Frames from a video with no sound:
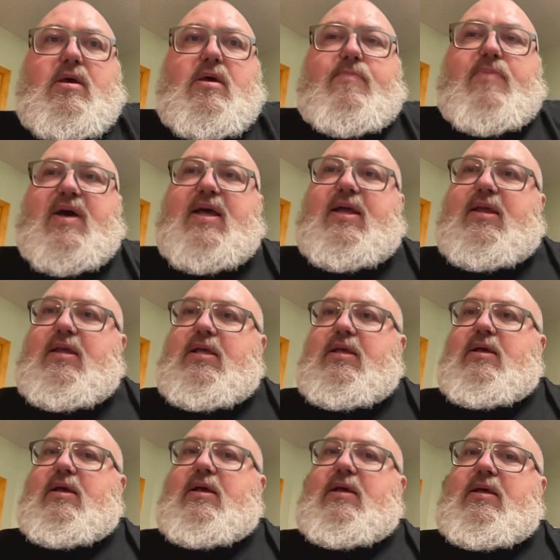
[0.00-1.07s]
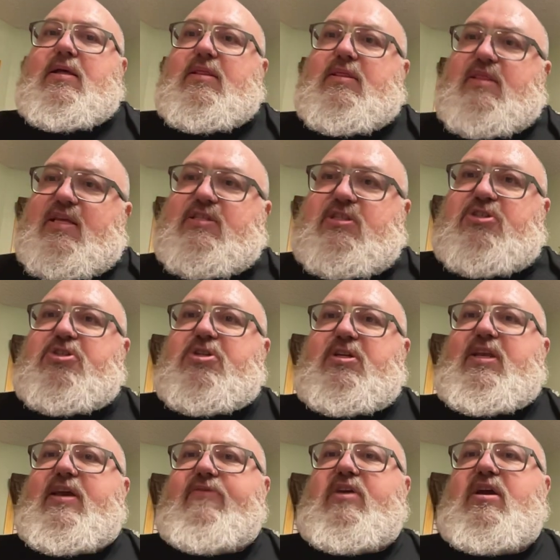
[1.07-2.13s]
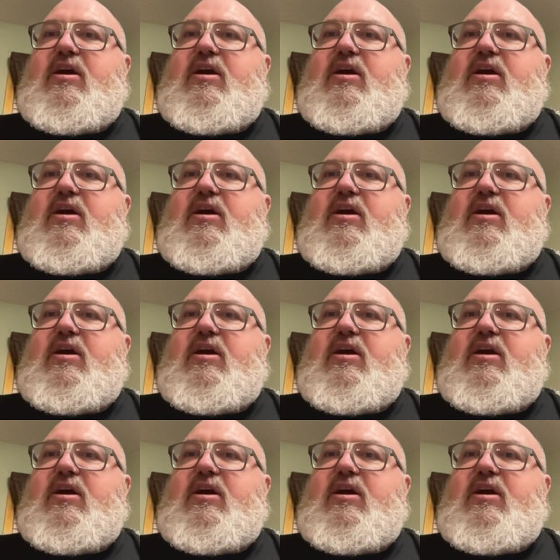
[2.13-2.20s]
but this should give you